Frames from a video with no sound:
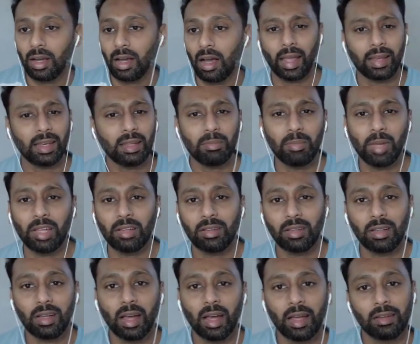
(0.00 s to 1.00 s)
Any
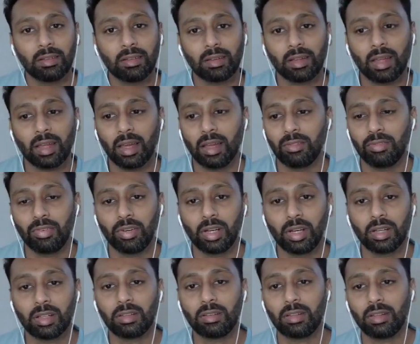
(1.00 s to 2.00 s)
basic guys can
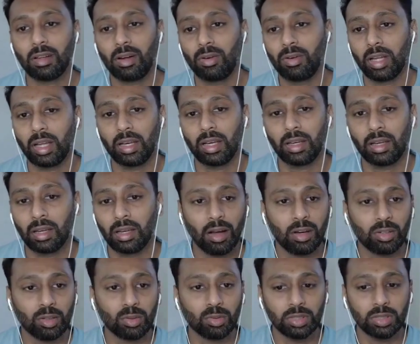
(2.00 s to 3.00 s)
figure this out and
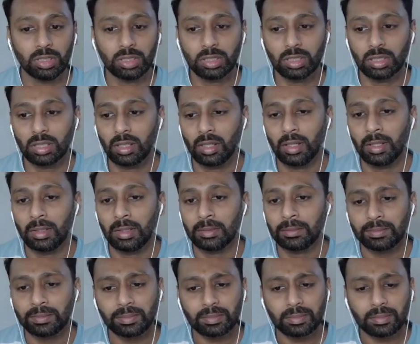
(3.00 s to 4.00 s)
do this.
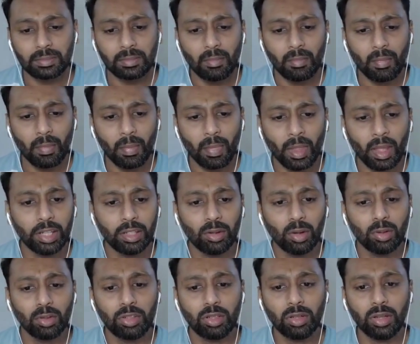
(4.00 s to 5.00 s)
It
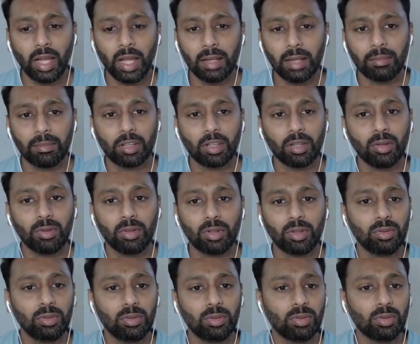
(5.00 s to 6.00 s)
also helps you
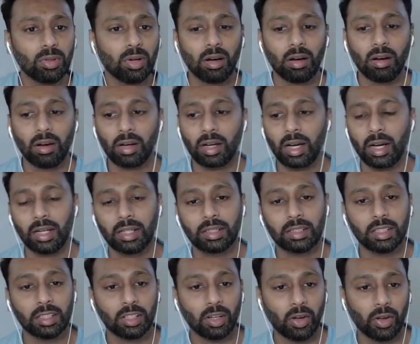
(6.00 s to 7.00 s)
to cut
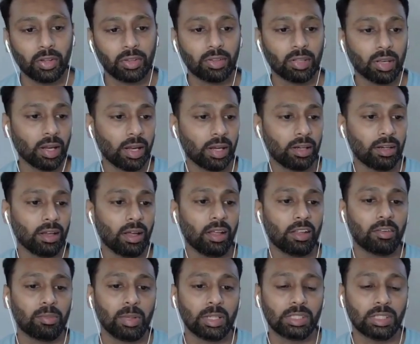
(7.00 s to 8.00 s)
the noise, right?
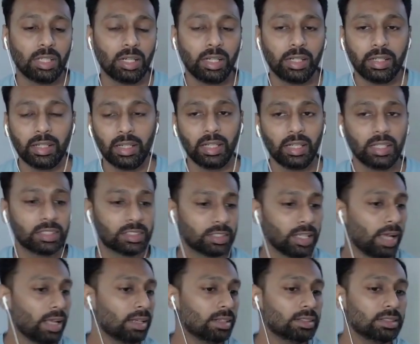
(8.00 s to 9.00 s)
Especially delete
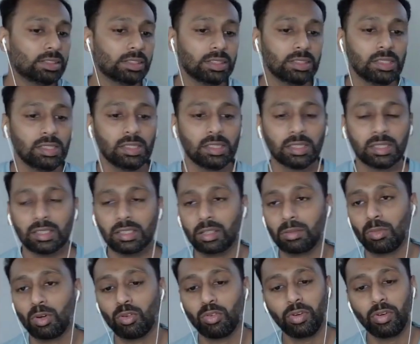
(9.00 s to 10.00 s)
silences,
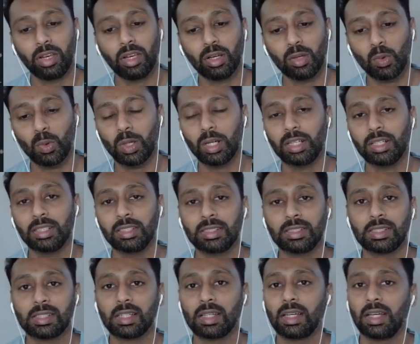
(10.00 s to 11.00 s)
remove filler
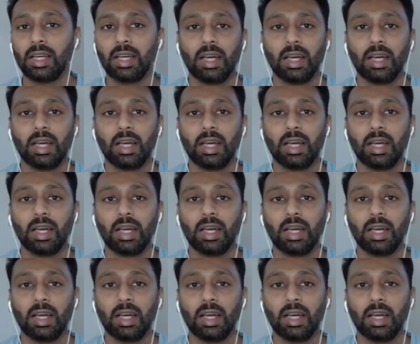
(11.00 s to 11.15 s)
words.